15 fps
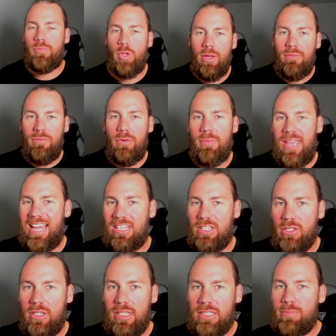Looking from the
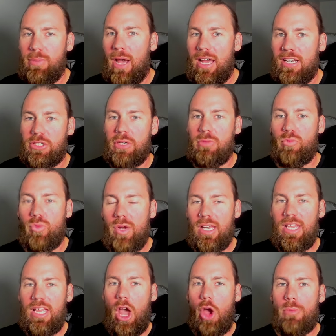outside, this partnership
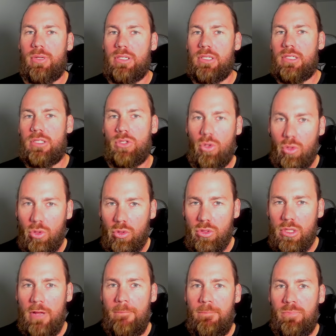really opens doors
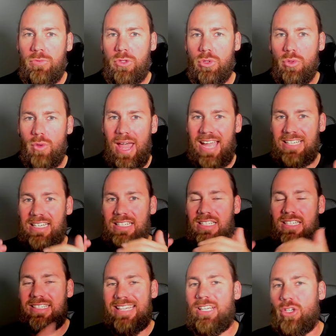to access to
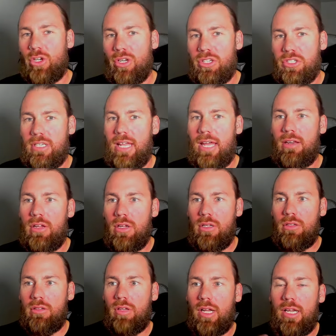technology that
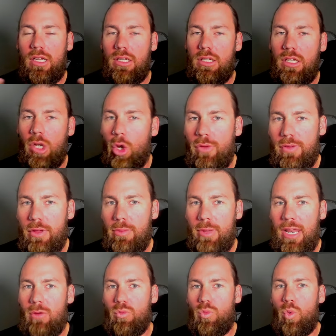like Illuvium and
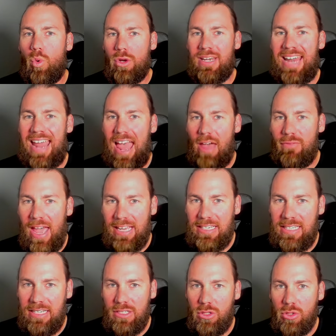that wouldn't have
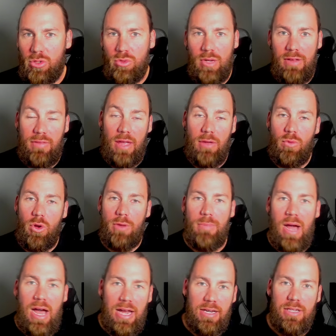access to if they weren't
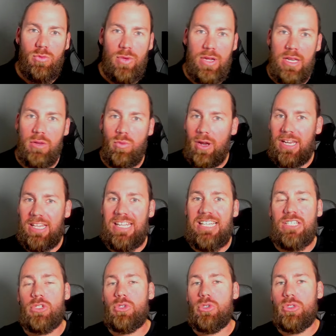partnered with one of these
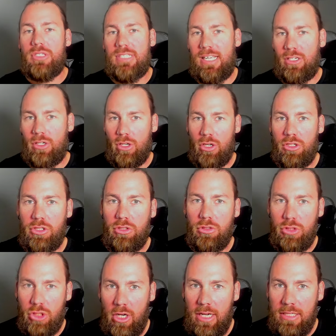huge technological
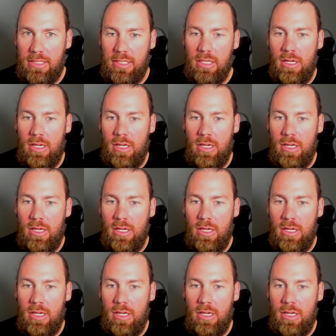giants.